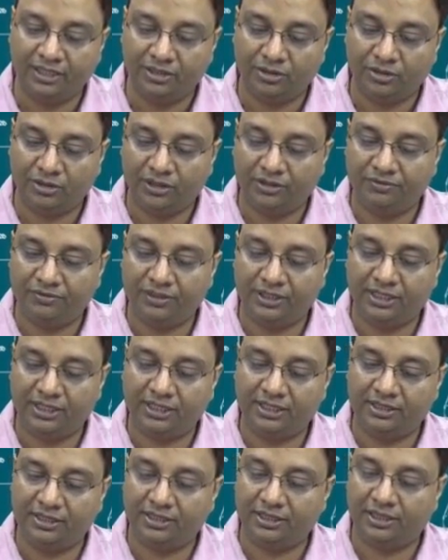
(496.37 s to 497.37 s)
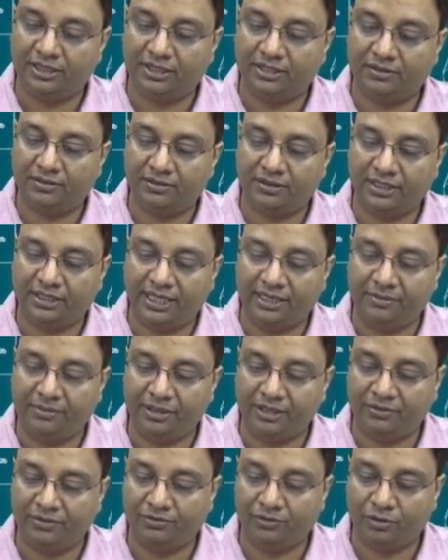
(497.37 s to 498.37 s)
So if this is
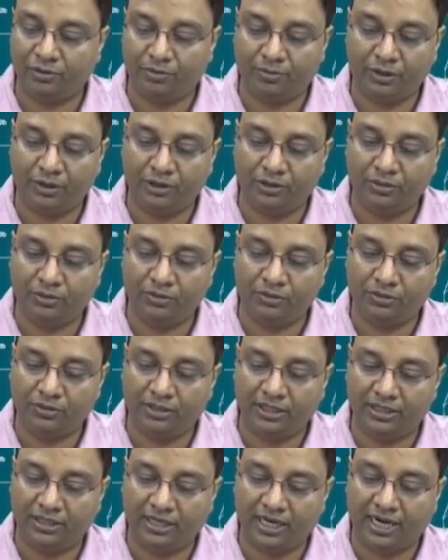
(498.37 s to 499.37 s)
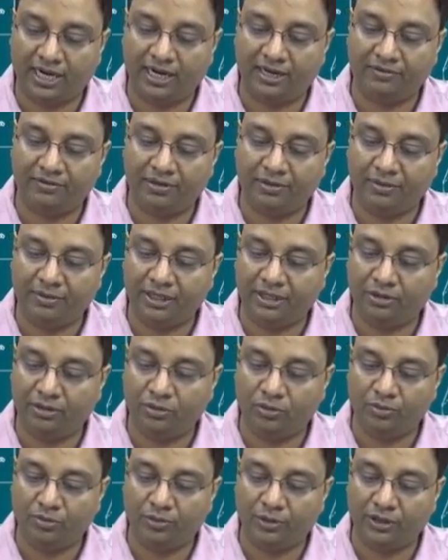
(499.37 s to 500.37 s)
diameter 4.2, then r will be
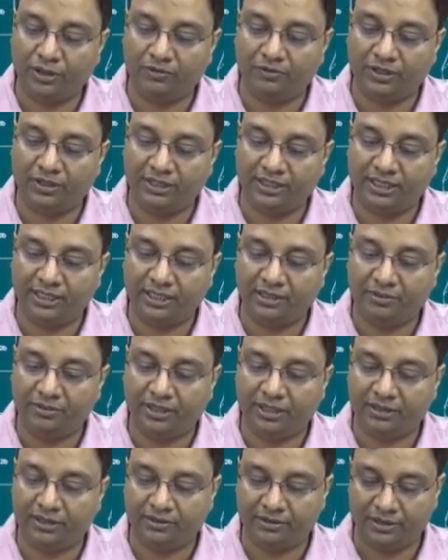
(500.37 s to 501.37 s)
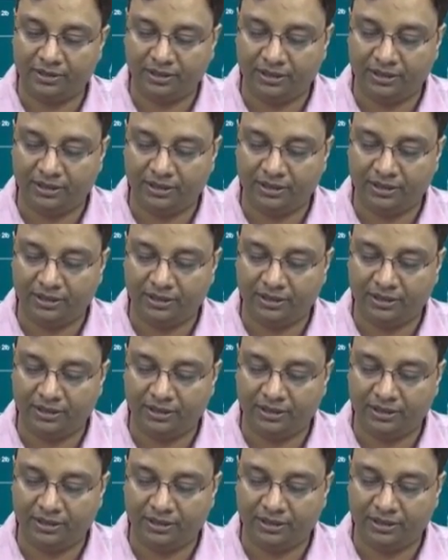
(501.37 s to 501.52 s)
2.1 centimeter.